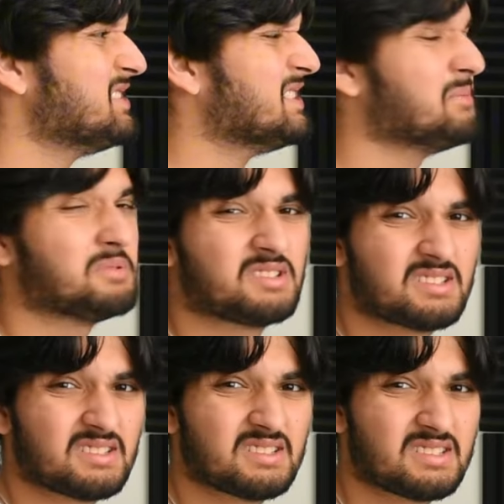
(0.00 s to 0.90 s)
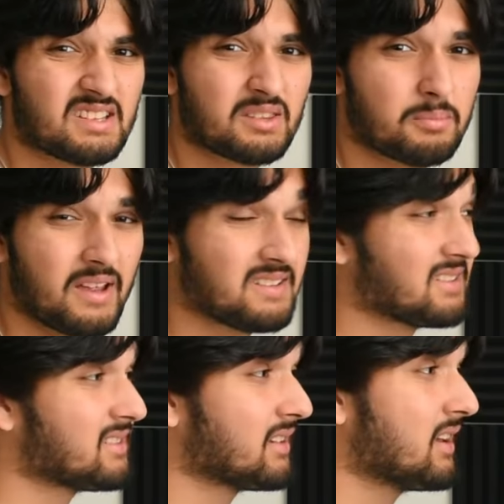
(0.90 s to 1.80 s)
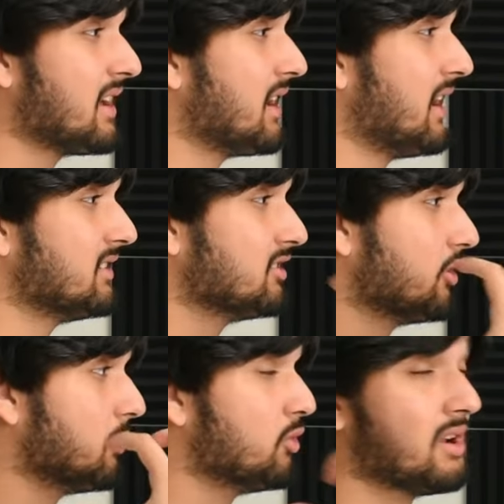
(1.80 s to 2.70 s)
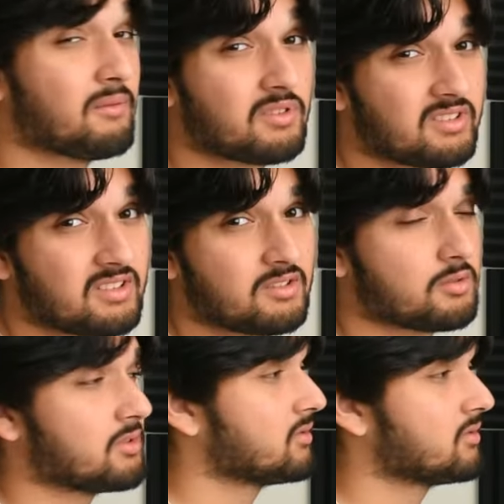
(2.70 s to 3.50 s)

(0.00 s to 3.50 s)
deep synth basses, adds a lot more emphasis to it.